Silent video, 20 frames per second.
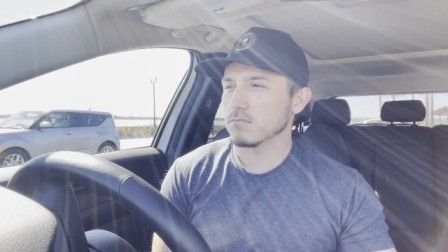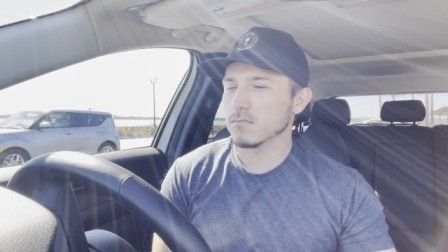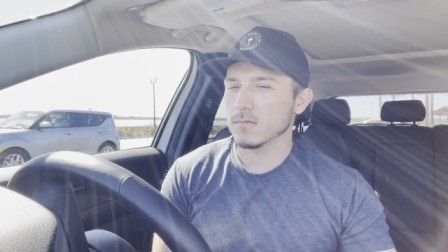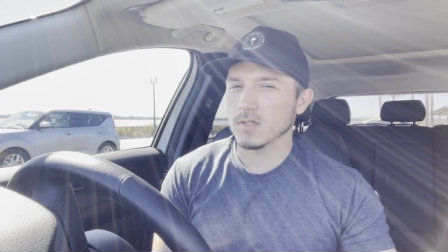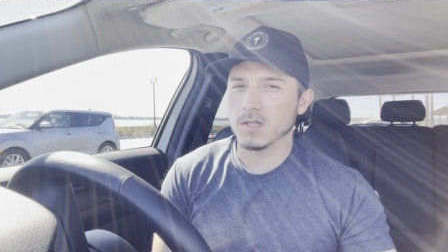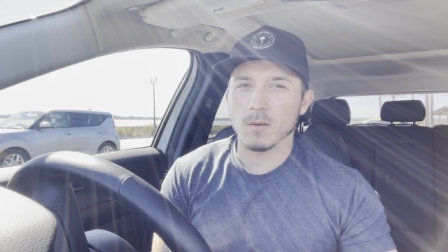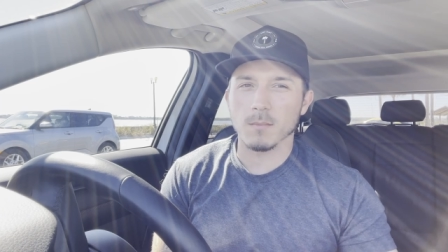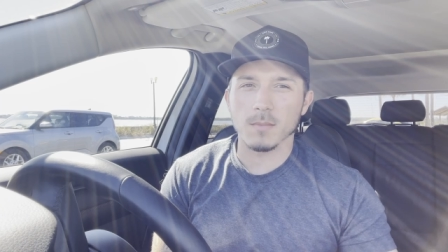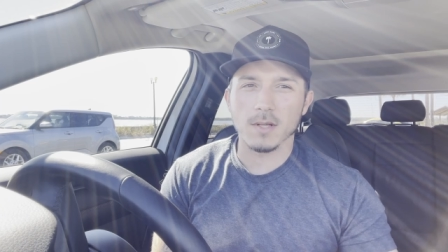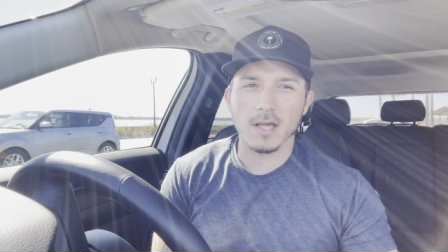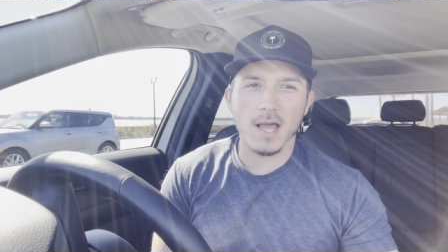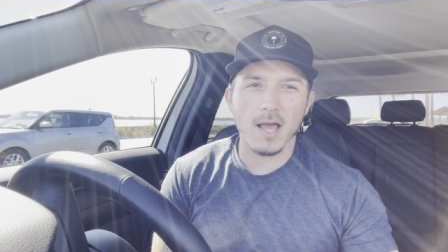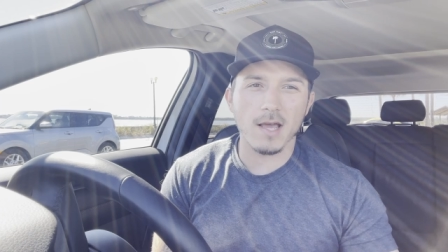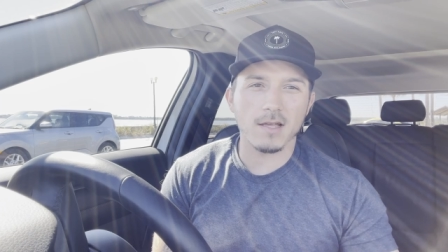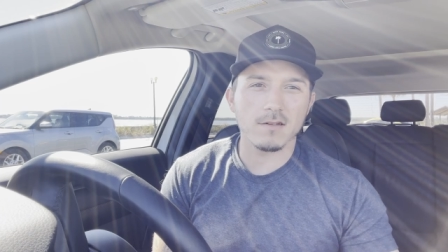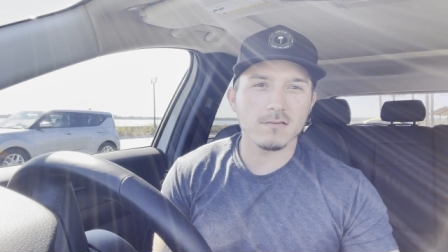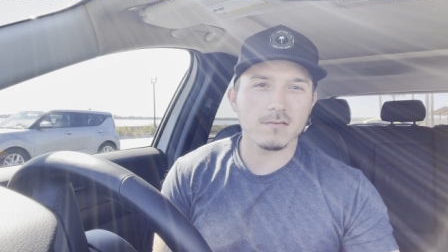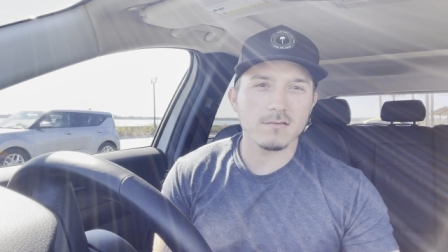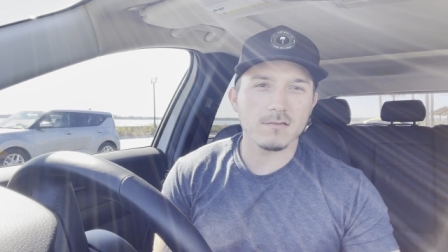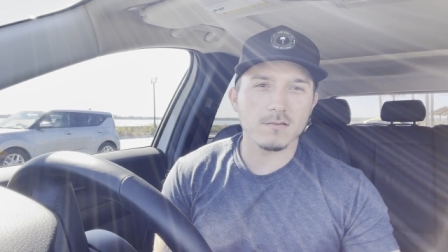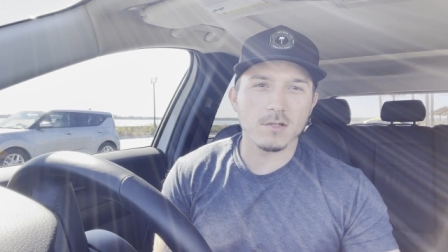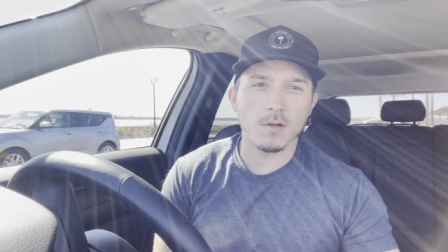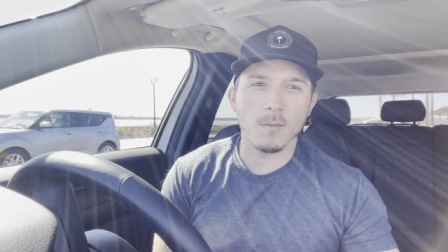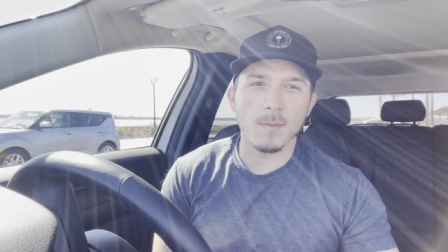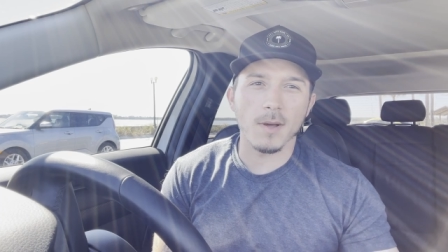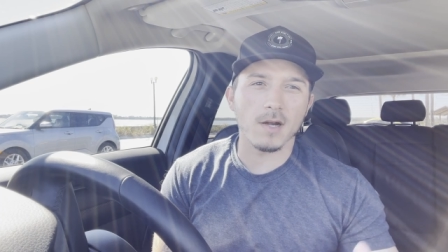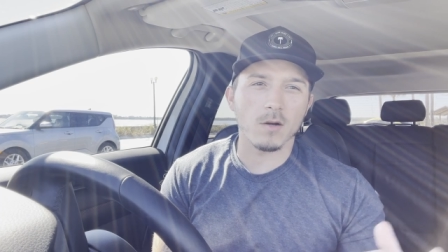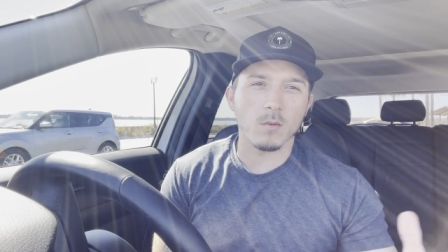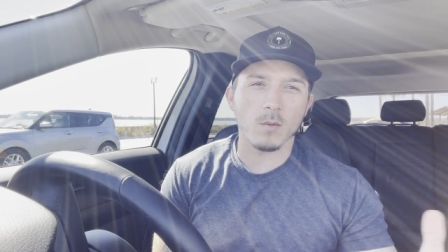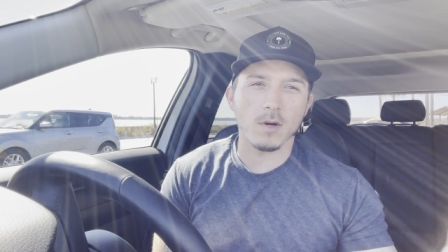you know, be at no
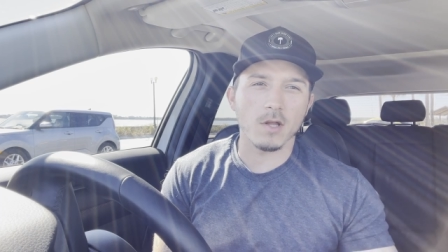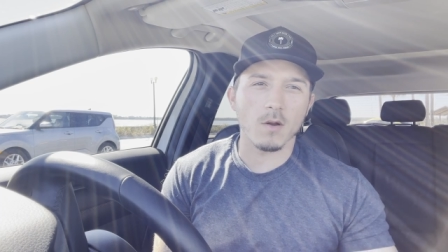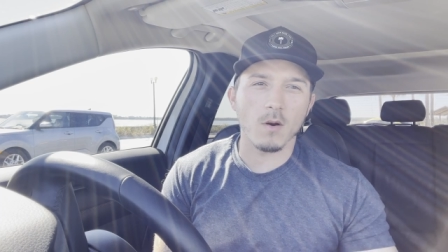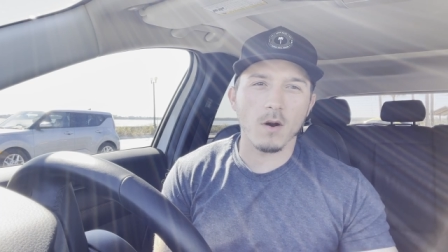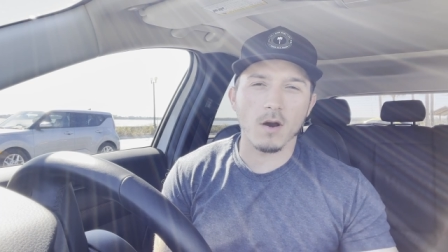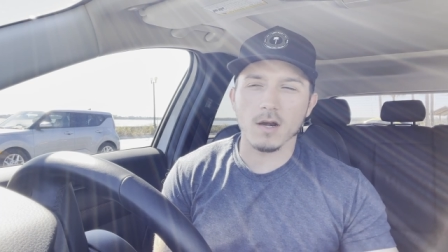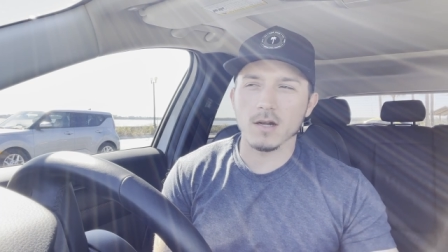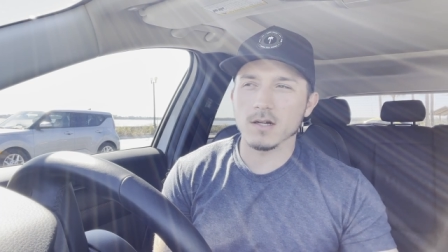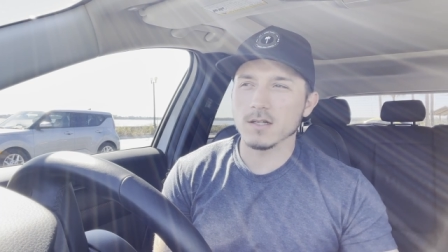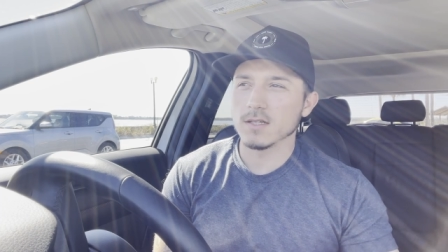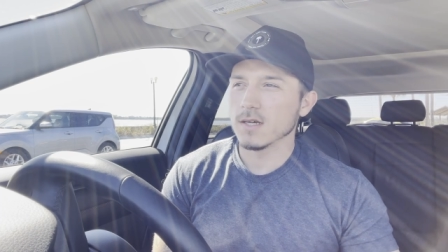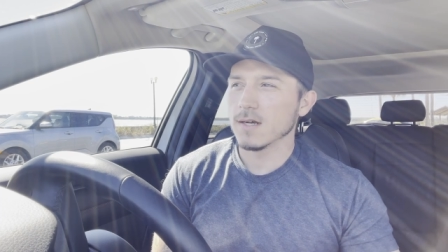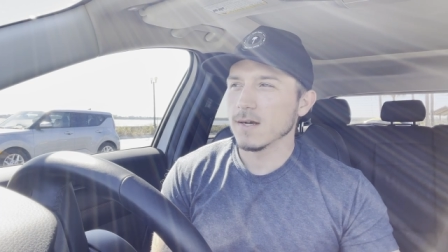matter where you are.